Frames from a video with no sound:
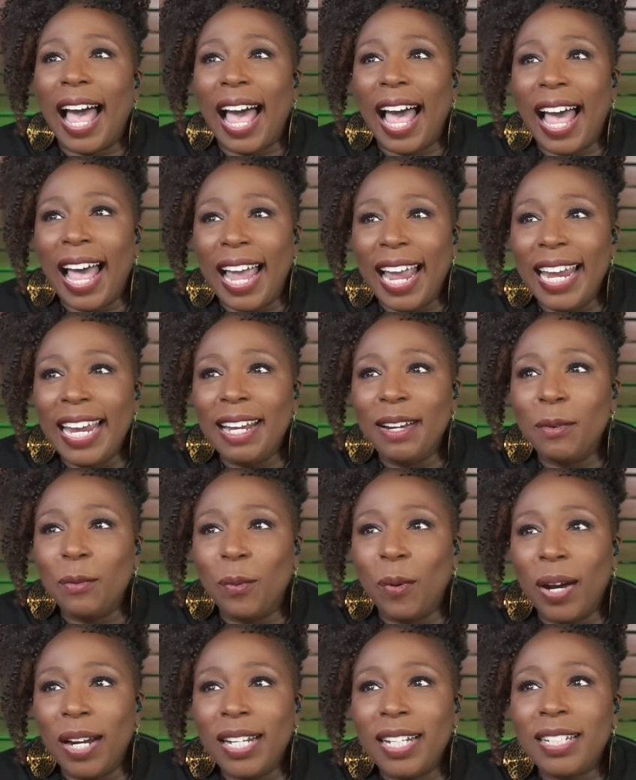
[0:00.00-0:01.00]
I
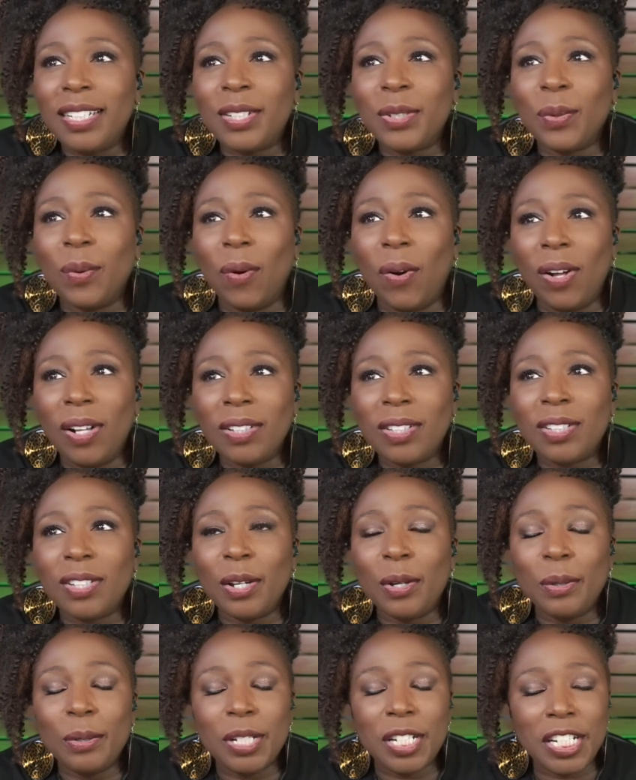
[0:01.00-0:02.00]
wanted to
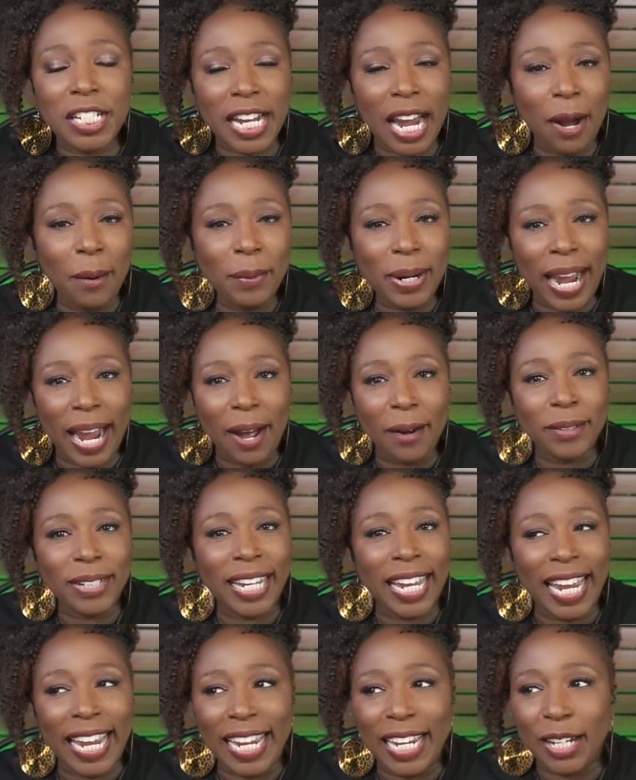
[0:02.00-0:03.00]
also shout out
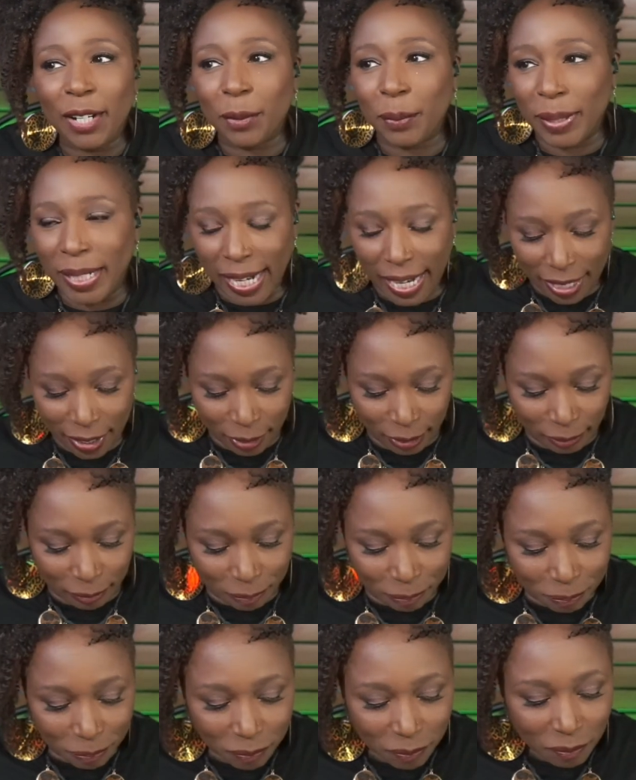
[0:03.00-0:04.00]
a creator.
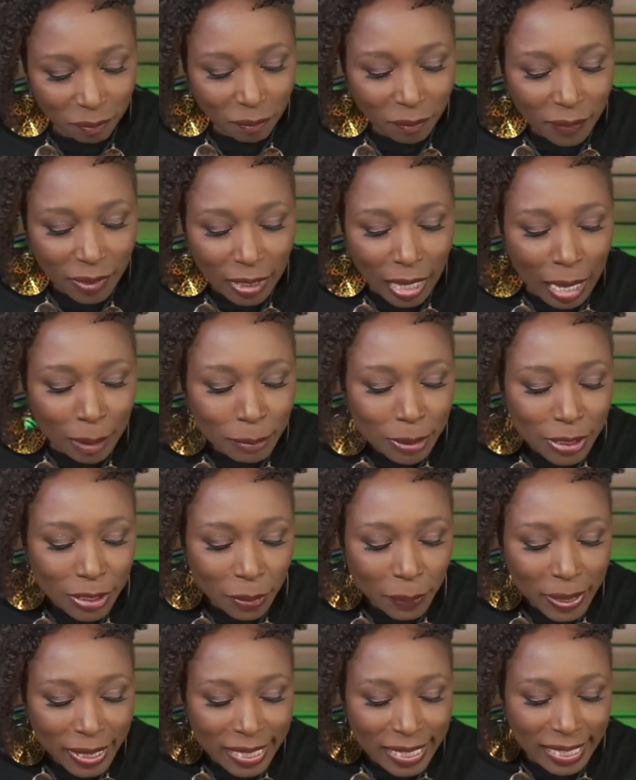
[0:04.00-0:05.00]
I'm
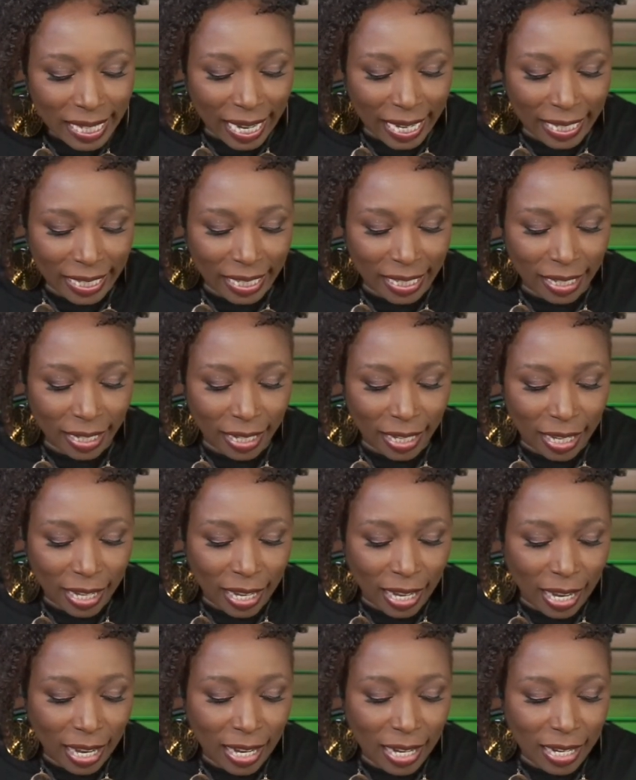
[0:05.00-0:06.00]
so excited
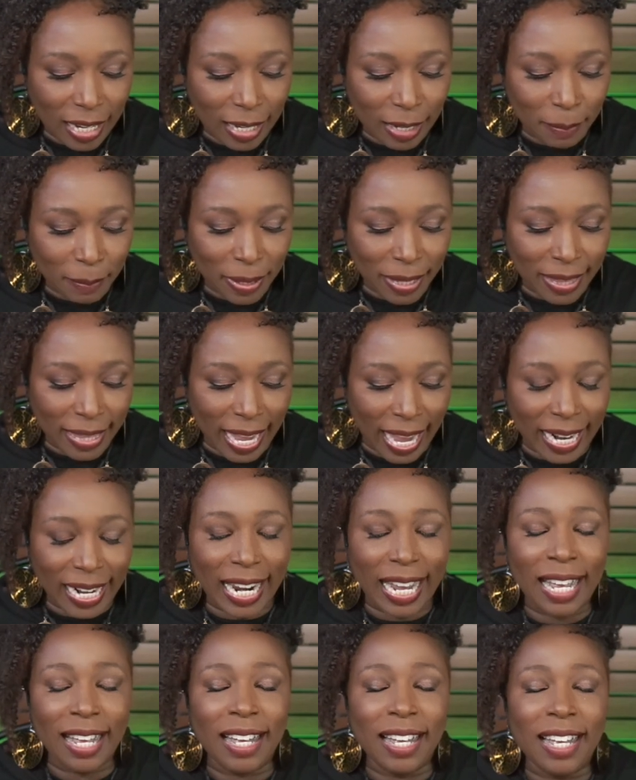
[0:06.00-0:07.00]

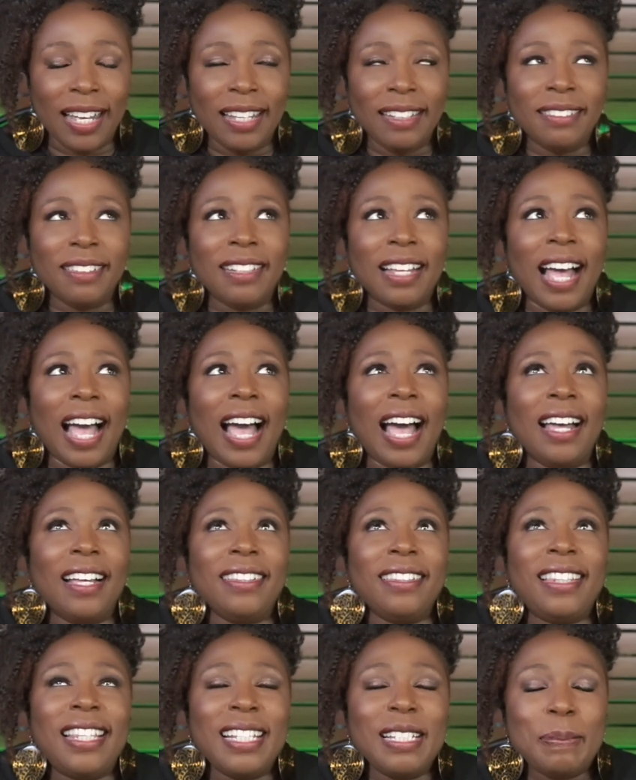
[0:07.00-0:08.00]
that
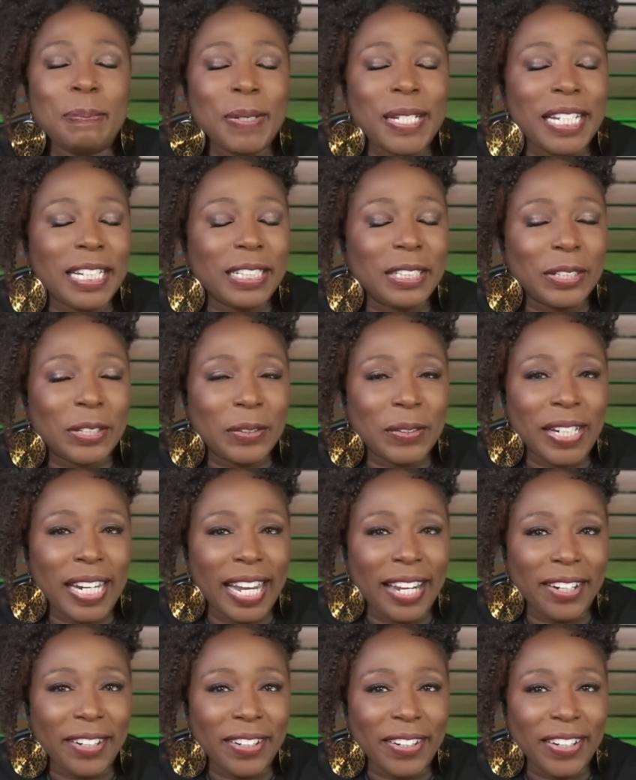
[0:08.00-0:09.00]
this particular
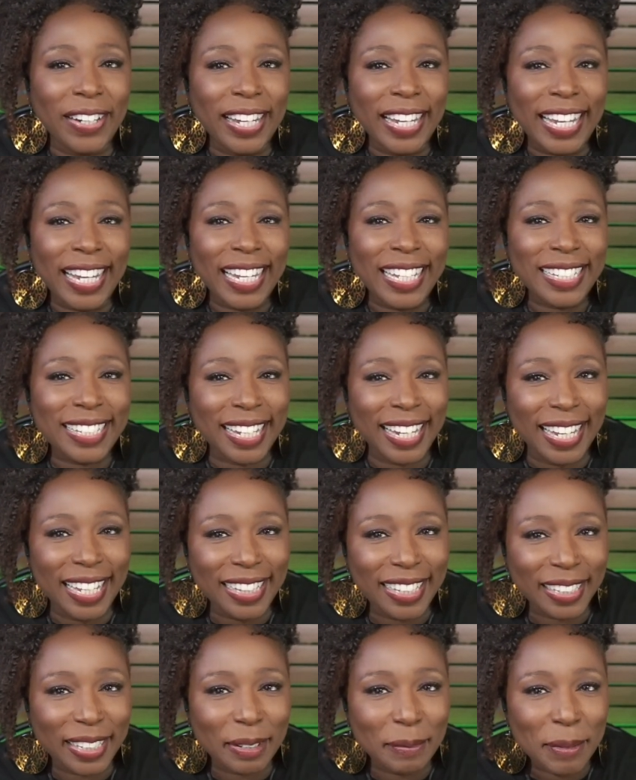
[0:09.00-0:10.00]
creator is
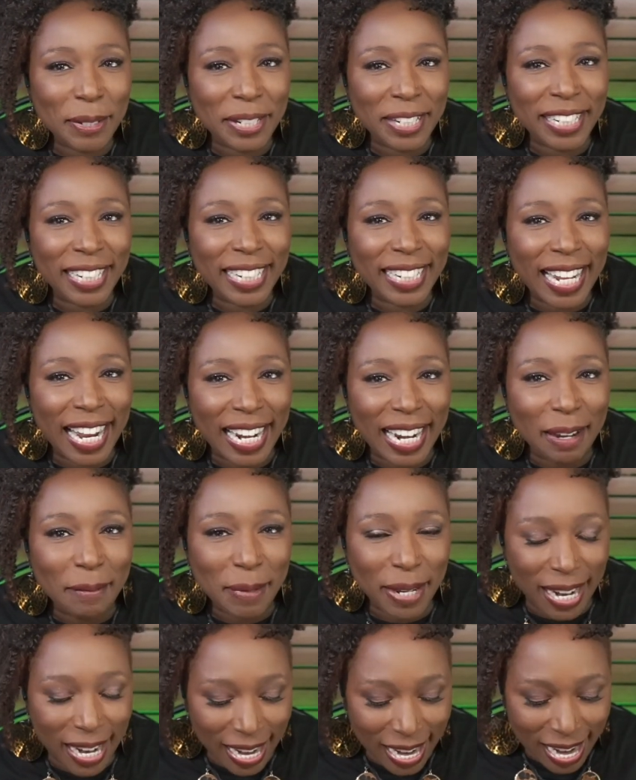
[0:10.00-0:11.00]
in the community that
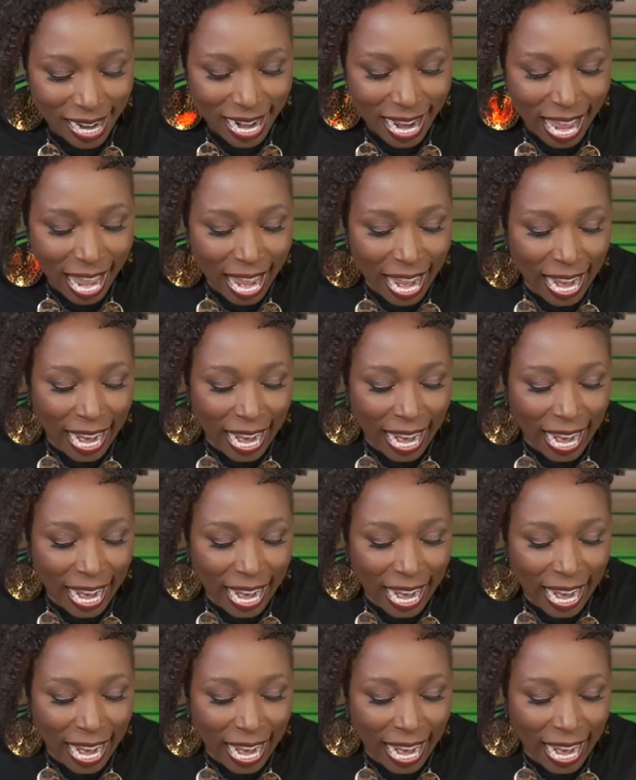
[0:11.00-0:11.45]
I'm in,